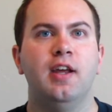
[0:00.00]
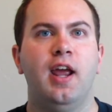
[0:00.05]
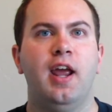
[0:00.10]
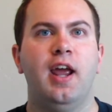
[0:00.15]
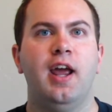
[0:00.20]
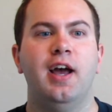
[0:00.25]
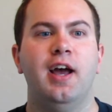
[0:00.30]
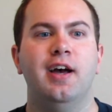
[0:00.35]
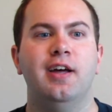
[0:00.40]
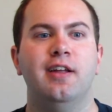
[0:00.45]

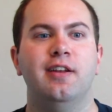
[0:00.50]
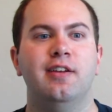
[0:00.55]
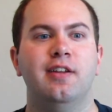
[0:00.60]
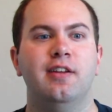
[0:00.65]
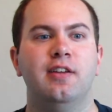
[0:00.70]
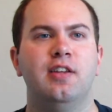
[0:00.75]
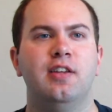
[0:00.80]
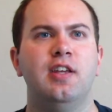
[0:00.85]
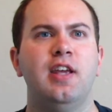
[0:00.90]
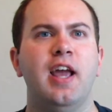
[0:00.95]
And
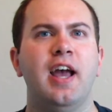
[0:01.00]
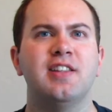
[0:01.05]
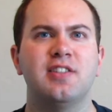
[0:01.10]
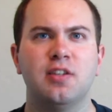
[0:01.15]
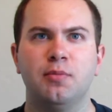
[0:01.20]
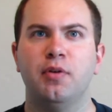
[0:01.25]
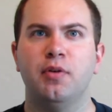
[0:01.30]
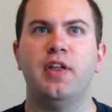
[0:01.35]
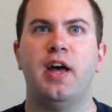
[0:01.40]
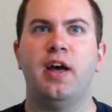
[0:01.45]
he had
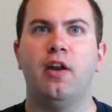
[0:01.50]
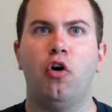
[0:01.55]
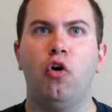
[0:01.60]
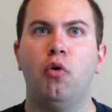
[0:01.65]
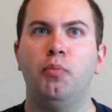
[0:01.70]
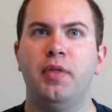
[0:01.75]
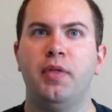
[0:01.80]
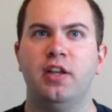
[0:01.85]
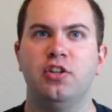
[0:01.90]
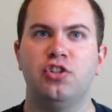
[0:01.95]
some of that
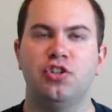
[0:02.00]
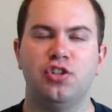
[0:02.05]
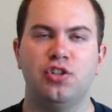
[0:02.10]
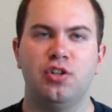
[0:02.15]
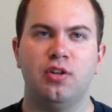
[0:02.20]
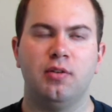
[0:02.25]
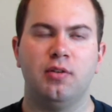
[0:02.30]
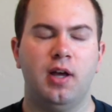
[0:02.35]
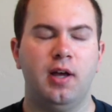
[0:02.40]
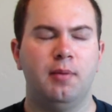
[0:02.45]
hope that
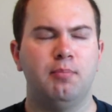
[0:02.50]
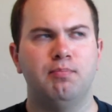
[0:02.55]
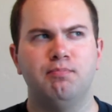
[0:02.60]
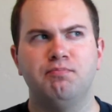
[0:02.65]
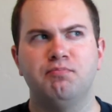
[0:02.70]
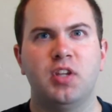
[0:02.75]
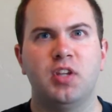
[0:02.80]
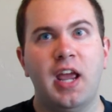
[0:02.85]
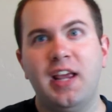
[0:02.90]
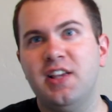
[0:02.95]

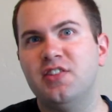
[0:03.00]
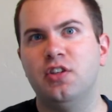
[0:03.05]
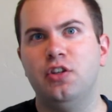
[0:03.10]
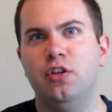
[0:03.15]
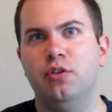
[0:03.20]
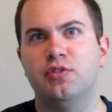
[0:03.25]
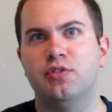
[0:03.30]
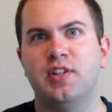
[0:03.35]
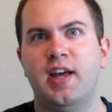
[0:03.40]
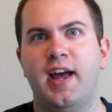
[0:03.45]
Casey
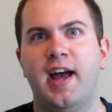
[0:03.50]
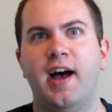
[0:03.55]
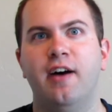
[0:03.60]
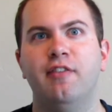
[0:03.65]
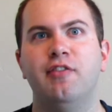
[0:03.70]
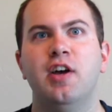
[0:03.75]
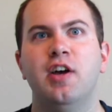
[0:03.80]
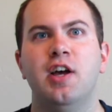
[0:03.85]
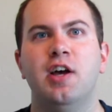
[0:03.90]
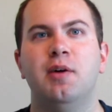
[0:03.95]
used to
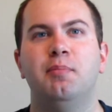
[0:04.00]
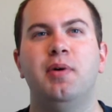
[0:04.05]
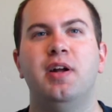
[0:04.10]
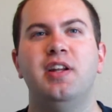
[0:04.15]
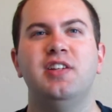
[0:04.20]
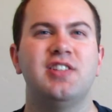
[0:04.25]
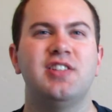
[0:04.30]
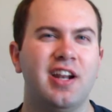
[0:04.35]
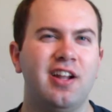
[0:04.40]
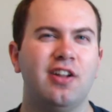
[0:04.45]
have, but
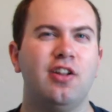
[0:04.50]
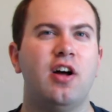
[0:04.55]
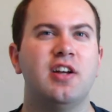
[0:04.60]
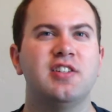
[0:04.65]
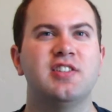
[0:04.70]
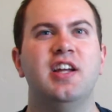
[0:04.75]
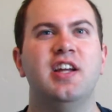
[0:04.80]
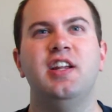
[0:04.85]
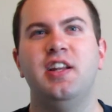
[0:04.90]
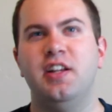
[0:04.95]
he's kind of
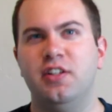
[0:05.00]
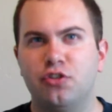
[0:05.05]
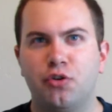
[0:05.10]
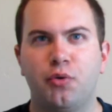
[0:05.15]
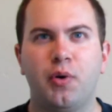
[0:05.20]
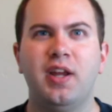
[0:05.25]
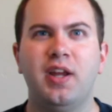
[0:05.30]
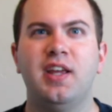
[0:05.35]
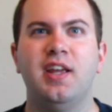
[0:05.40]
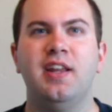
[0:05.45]
lost that and he's
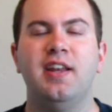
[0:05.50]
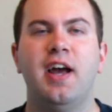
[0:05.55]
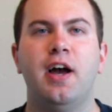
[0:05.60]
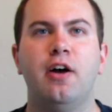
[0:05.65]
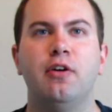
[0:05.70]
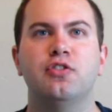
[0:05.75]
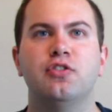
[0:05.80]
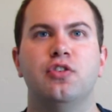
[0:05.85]
cranky now.